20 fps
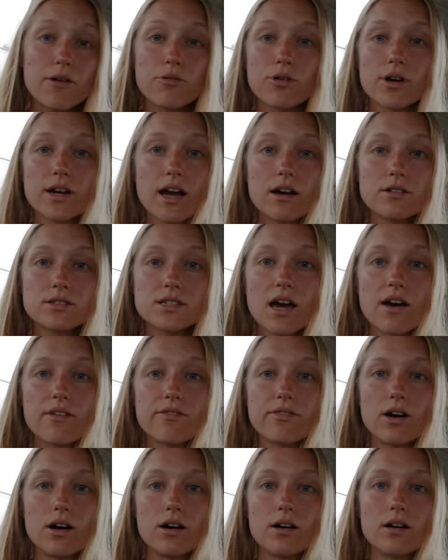workouts
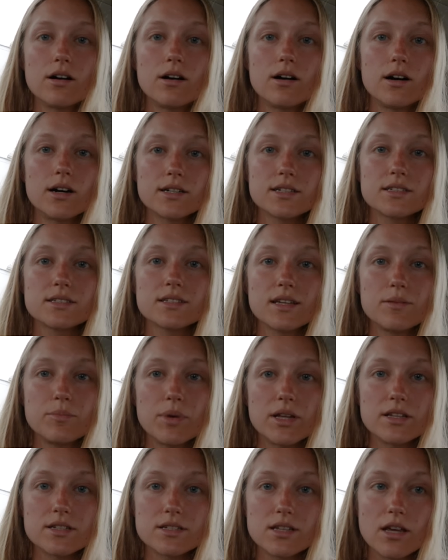have honestly
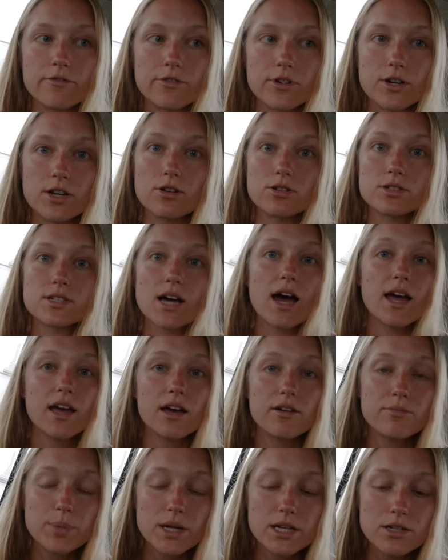been the same for years. I
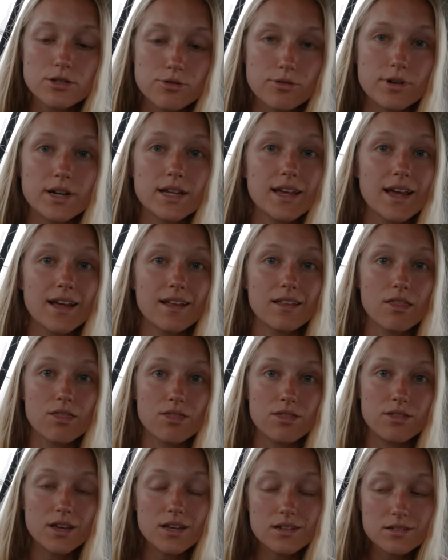have been doing
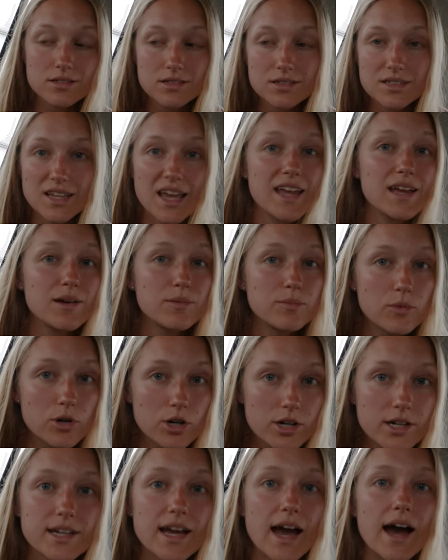the same
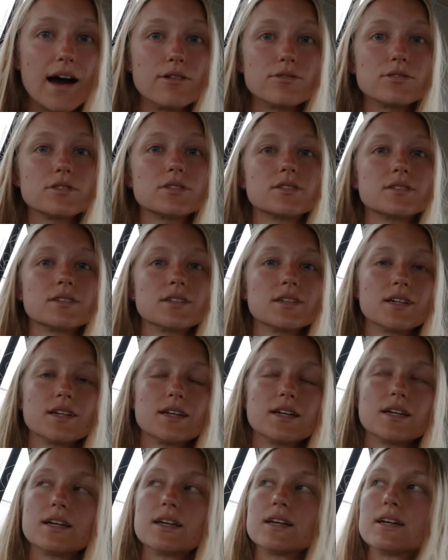workouts
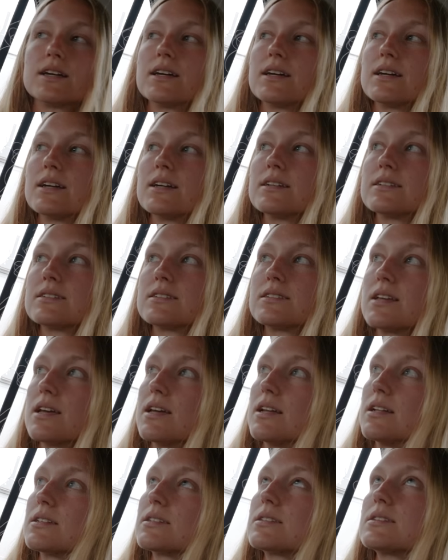
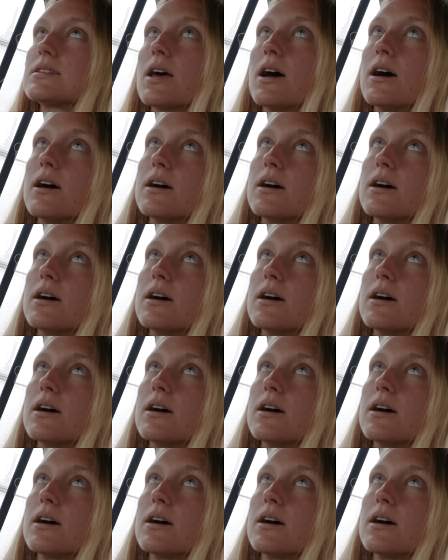since